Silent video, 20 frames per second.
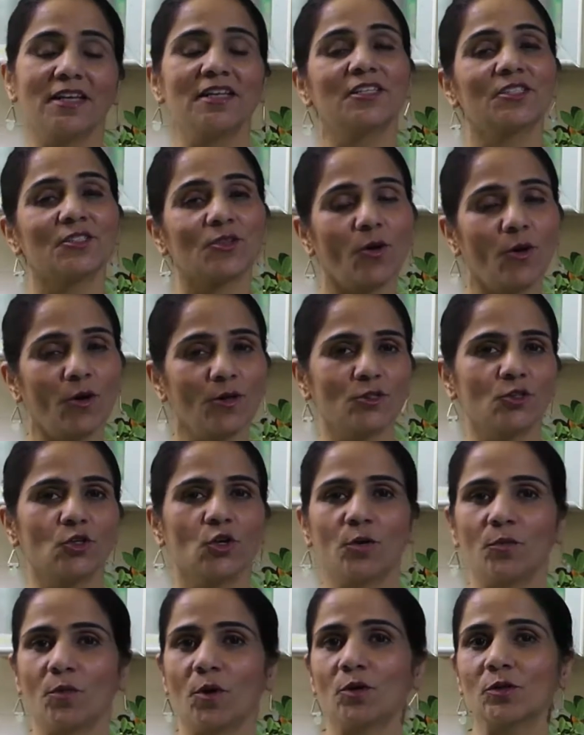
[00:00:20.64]
it is also
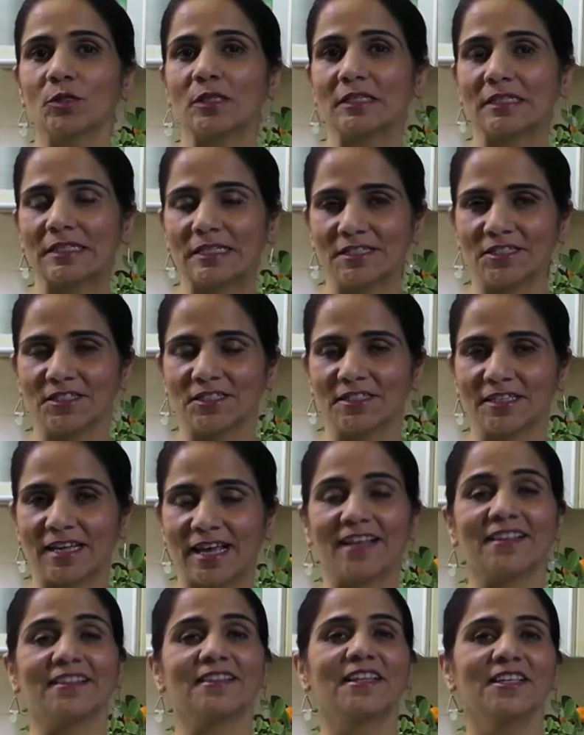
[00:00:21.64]
about the culture,
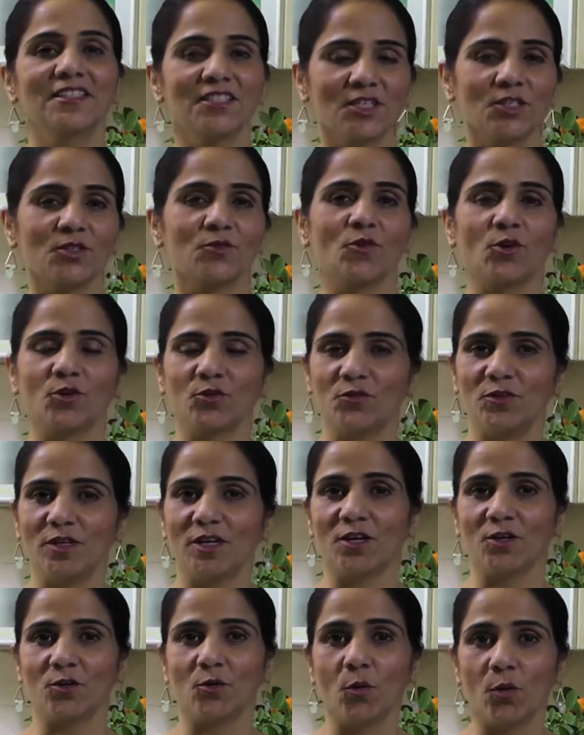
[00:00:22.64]
and this is what we
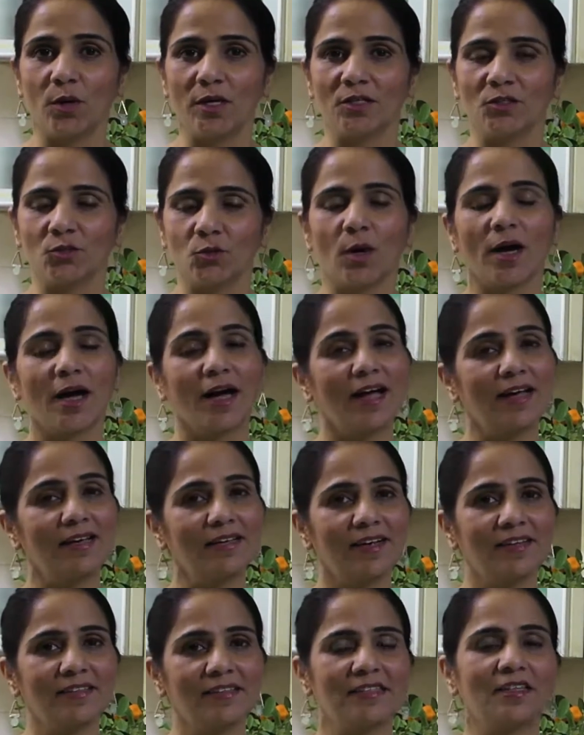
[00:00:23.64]
are going to
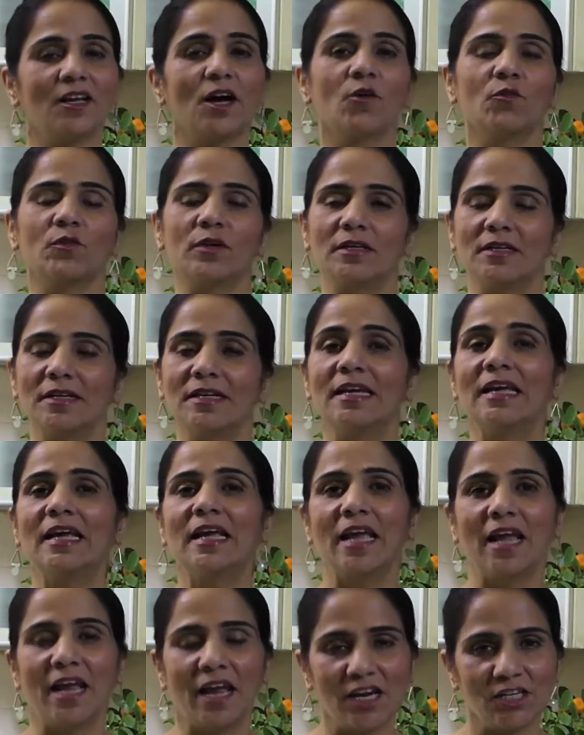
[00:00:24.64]
highlight in our
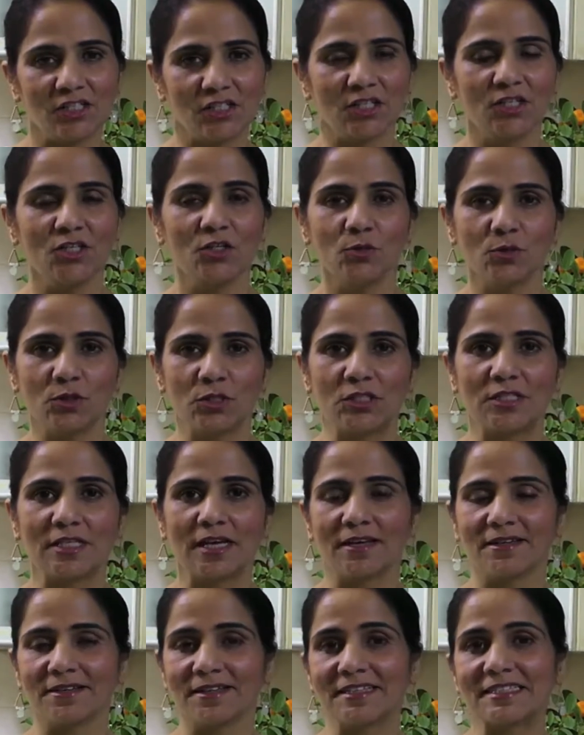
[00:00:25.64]
Asian news
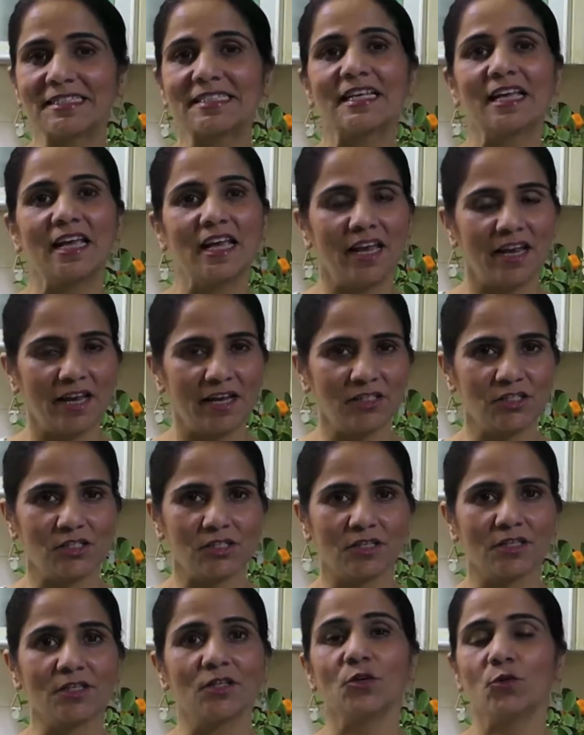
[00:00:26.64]
channels,
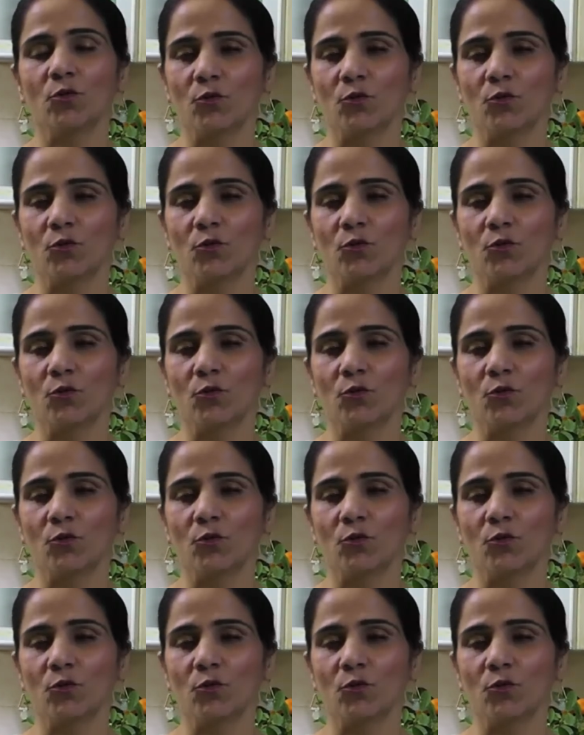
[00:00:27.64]
Asian